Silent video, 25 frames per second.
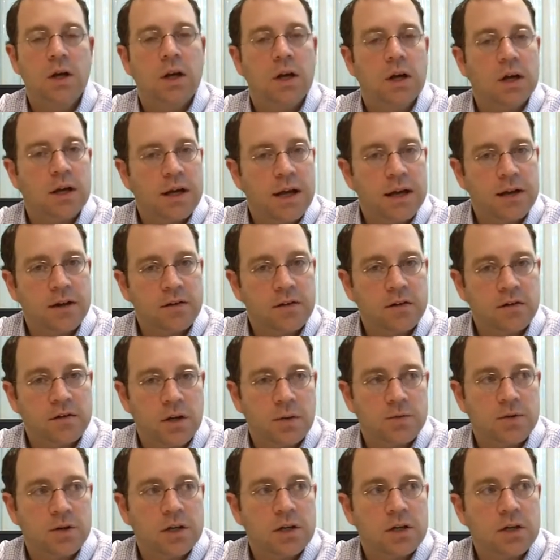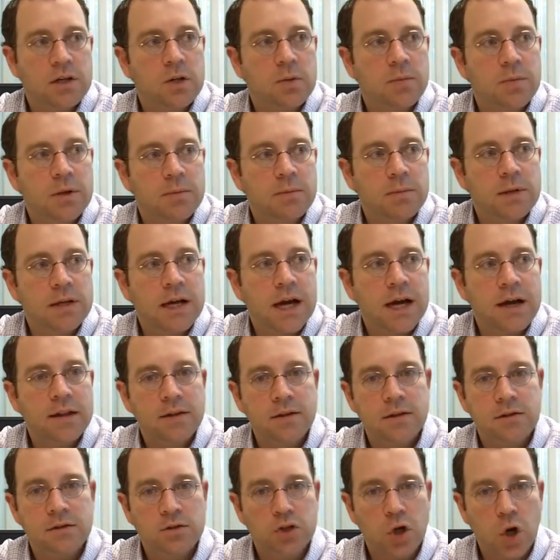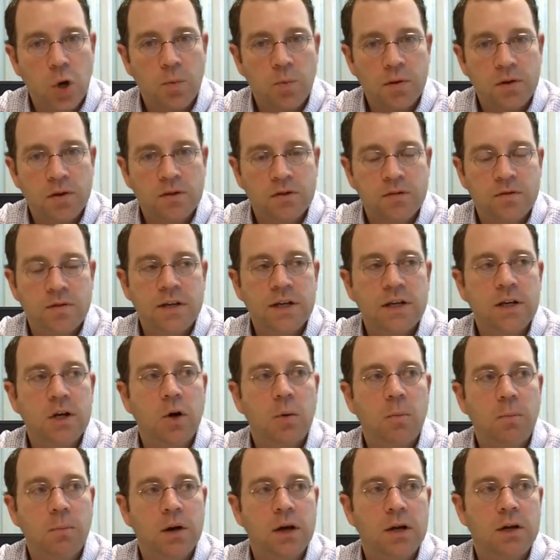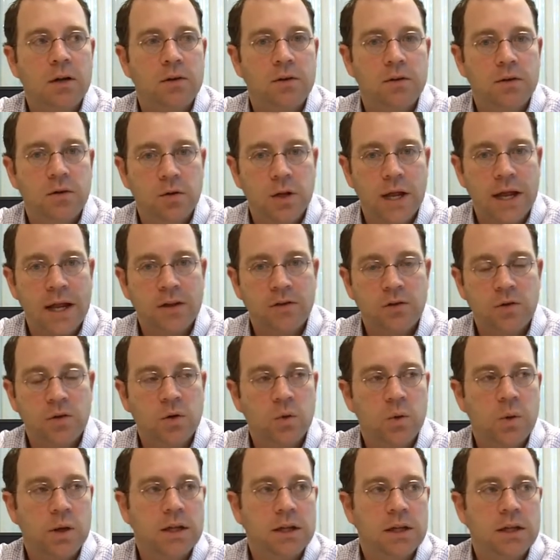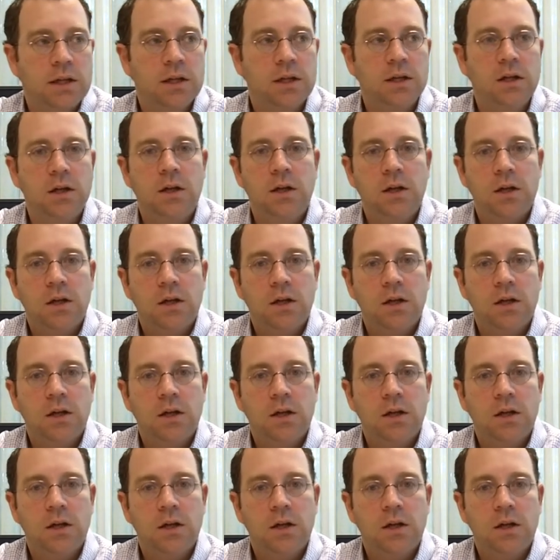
Again, it's a subject a little bit beyond the scope of this video, but to answer quickly,